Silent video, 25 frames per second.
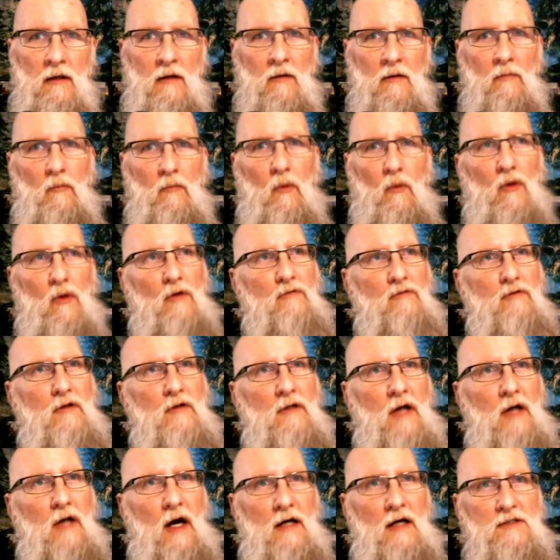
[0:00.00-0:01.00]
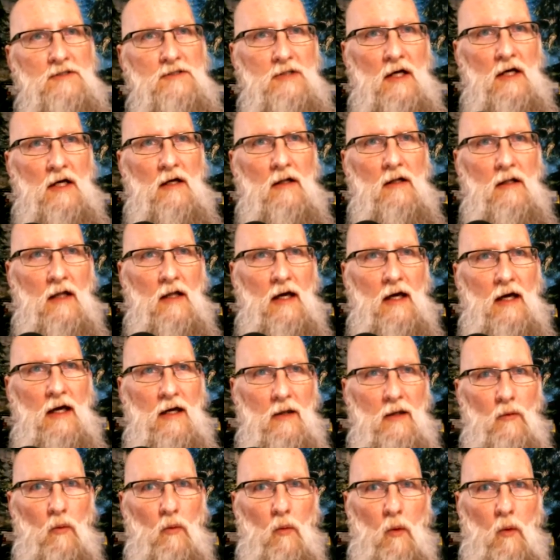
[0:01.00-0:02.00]
more of an
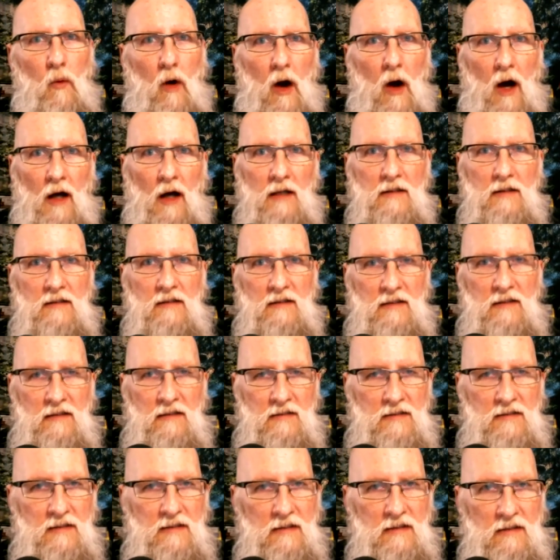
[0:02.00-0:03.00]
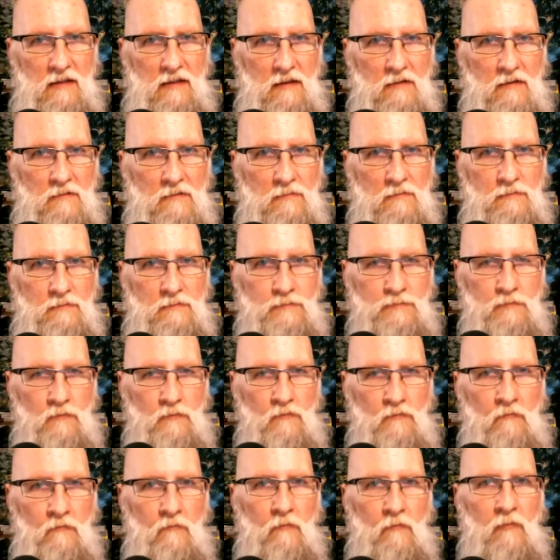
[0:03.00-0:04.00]
S-L-A-Y-E-D,
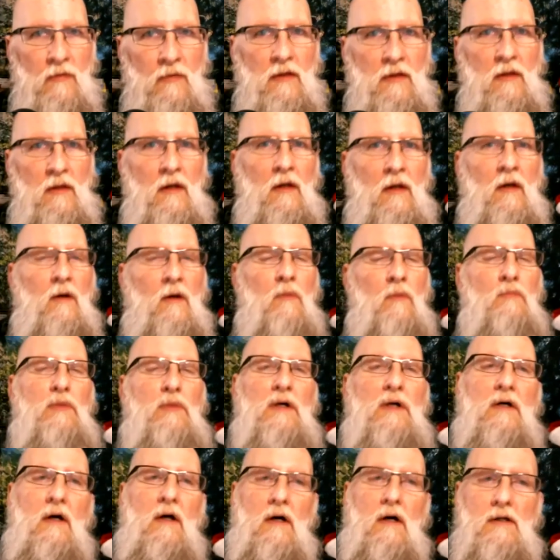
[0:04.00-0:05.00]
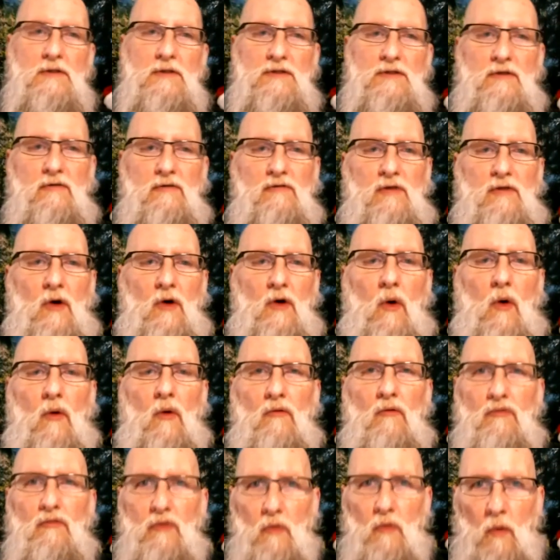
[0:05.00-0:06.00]
because of the
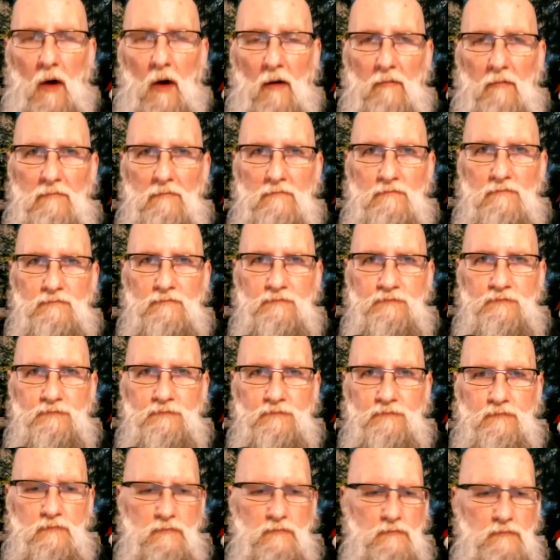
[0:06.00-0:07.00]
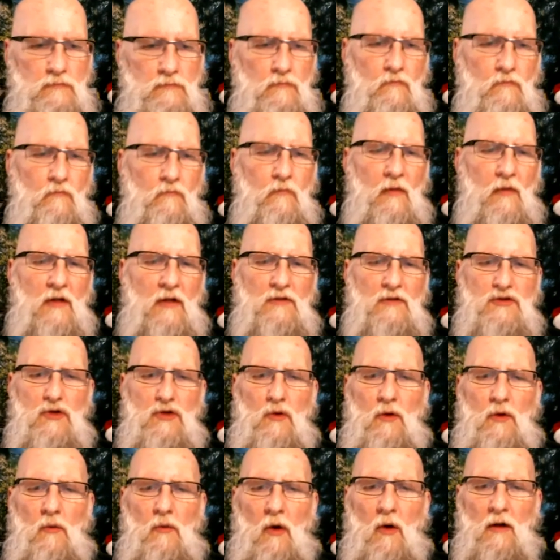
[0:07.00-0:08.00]
overwhelm. And so
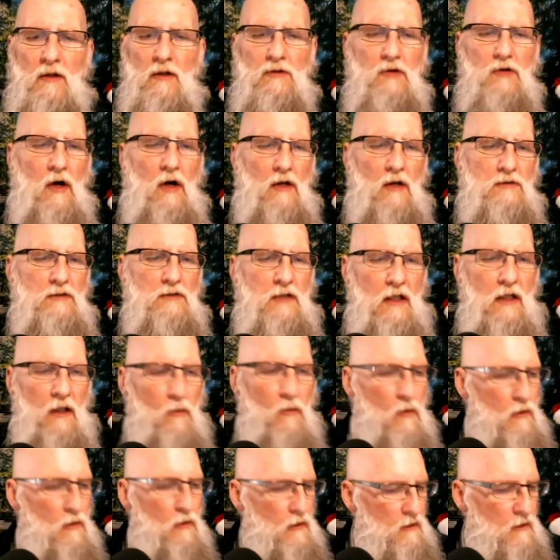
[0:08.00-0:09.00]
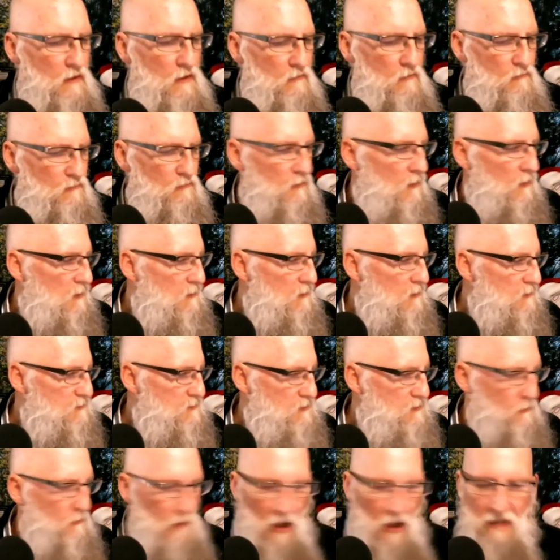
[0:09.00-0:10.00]
we want to talk today. I want to give
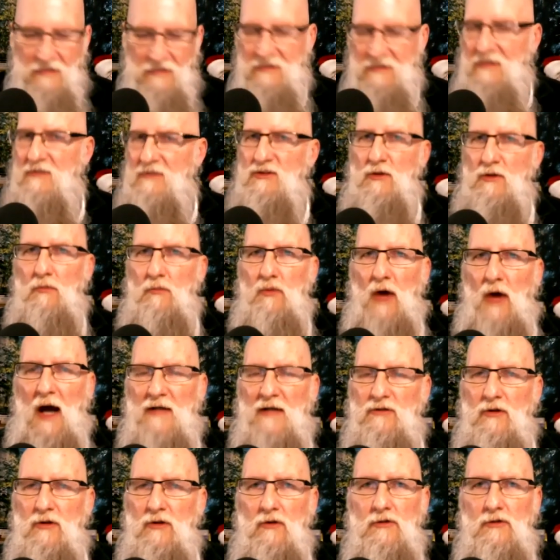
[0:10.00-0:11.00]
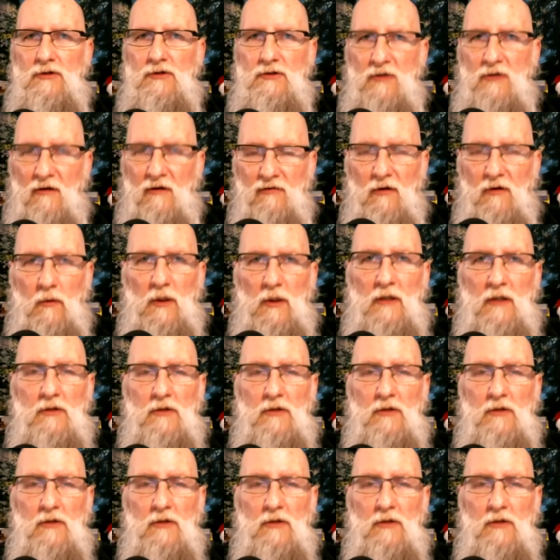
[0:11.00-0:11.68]
some ideas, some practical stuff that we could